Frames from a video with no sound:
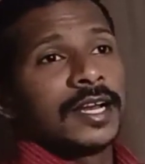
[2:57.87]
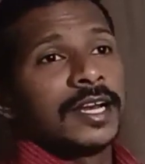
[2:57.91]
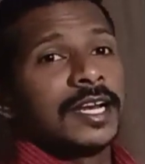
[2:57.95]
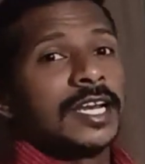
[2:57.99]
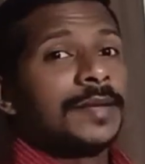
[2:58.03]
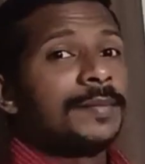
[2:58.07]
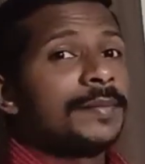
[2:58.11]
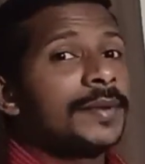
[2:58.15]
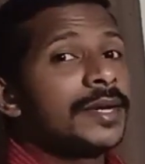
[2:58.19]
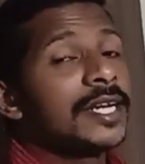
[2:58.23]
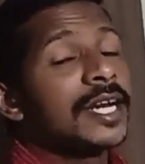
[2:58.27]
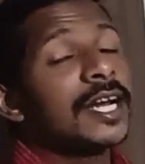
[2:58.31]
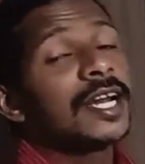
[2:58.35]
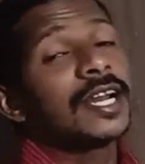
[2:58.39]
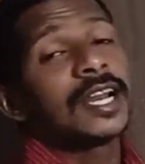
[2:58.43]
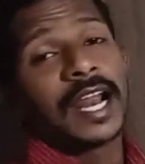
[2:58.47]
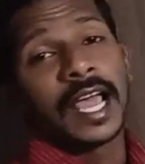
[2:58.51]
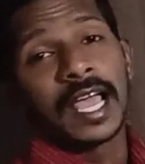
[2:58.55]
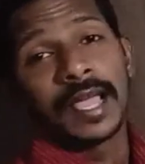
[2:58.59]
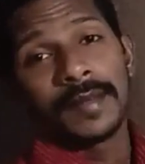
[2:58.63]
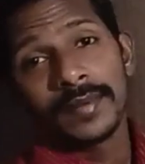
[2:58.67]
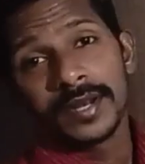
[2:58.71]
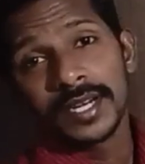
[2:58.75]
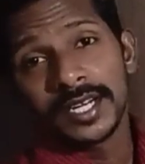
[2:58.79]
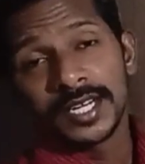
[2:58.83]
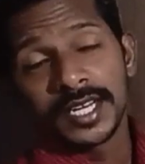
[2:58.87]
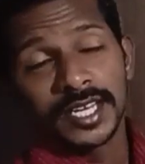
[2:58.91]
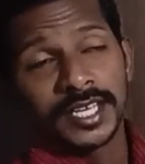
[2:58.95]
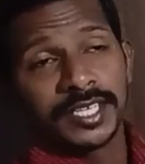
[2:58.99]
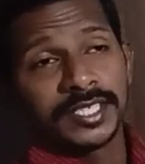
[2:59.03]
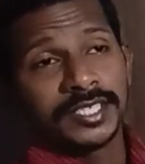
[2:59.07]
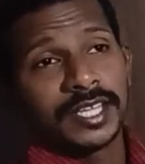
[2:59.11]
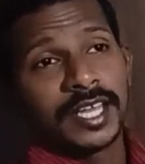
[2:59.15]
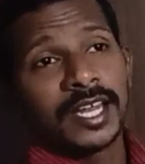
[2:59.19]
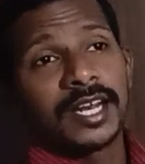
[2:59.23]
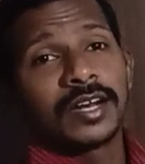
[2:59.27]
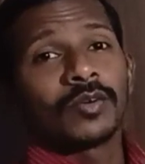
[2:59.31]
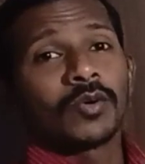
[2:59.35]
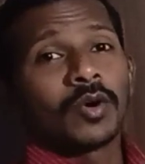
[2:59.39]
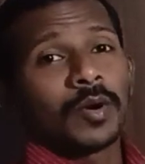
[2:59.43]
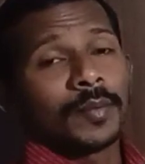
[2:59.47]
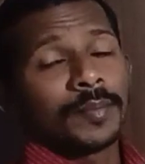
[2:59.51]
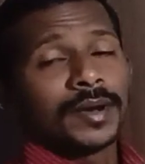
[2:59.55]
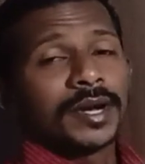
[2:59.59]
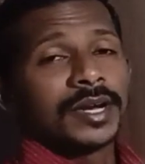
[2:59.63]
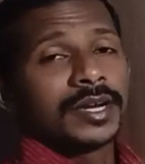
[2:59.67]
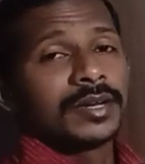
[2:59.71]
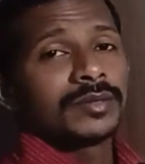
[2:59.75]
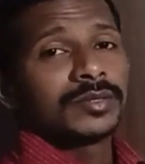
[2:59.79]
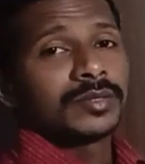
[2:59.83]
Limited liability is there in
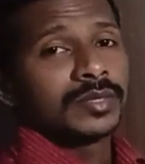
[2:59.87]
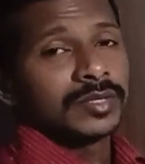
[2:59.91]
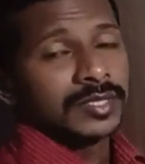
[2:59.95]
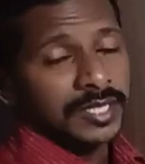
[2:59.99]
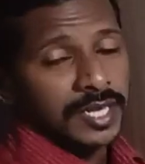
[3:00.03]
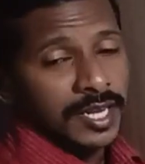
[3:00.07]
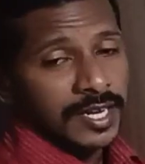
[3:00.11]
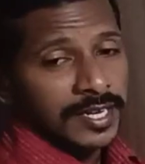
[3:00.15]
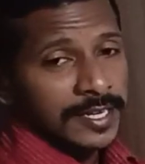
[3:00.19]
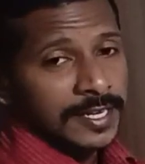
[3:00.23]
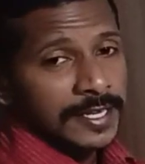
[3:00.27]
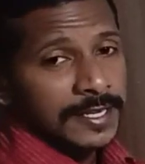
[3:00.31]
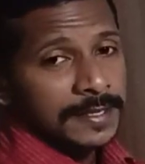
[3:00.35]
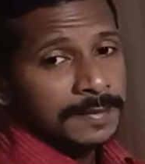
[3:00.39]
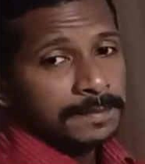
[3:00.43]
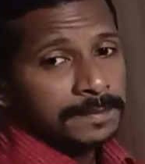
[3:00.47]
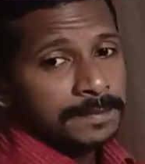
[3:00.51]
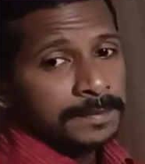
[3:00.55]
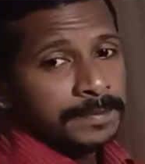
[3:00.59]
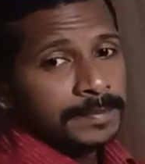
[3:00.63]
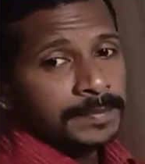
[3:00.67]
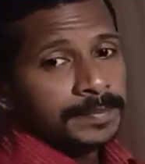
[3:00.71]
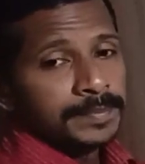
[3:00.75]
cooperative society,